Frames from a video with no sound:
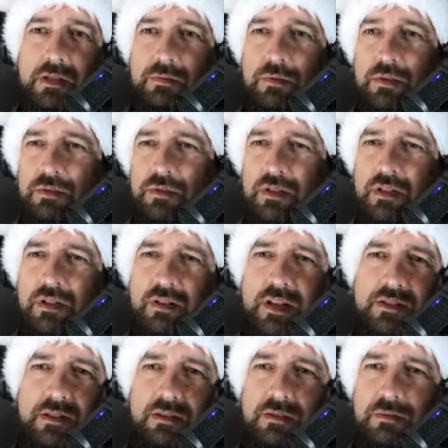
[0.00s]
we usually raise
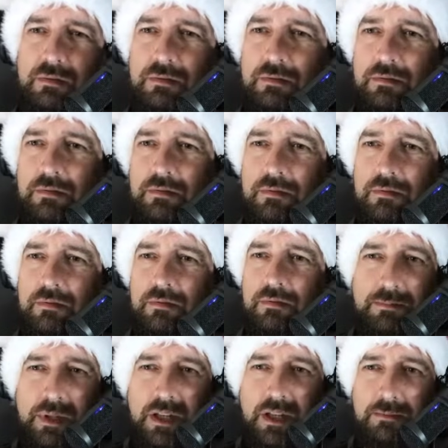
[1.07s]
it to 100
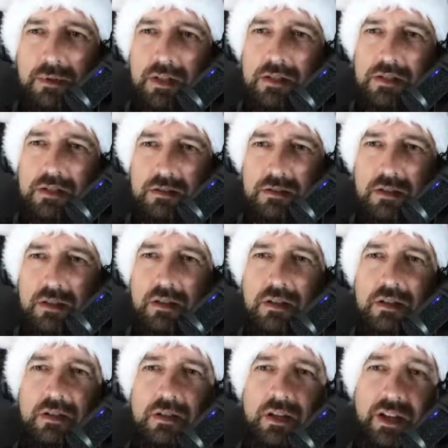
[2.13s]
megabytes,
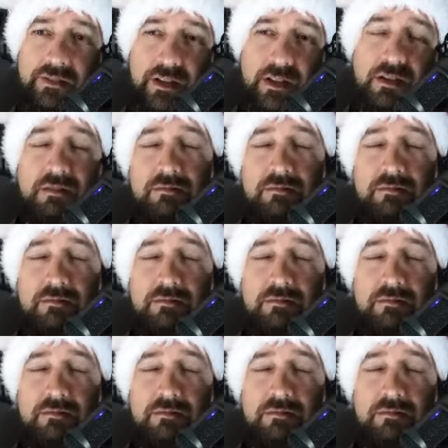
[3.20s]
having